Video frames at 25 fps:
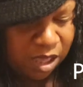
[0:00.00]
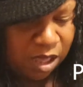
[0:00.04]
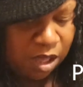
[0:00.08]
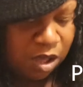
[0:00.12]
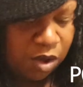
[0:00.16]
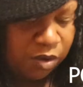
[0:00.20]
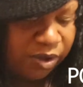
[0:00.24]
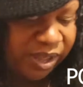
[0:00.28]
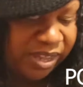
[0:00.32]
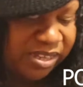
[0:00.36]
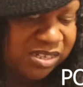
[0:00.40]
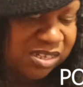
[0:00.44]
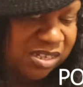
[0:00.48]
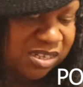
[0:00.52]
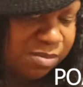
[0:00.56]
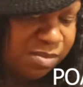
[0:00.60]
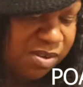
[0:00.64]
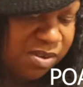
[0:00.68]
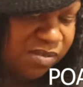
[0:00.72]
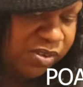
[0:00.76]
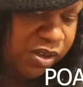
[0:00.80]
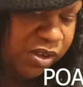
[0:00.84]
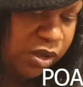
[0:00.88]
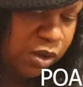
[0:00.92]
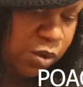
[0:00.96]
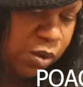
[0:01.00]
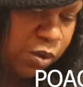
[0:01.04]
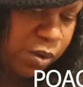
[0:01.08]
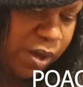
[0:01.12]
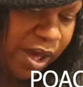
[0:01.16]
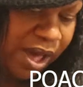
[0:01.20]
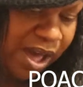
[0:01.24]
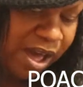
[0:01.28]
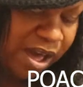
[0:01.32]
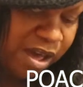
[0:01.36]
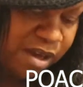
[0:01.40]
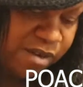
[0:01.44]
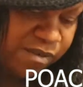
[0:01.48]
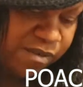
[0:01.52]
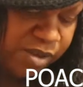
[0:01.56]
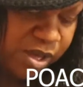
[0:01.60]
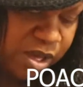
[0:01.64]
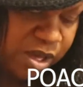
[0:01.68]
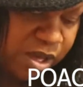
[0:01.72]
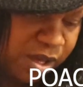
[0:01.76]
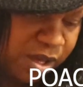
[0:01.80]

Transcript: Okay, some of you have,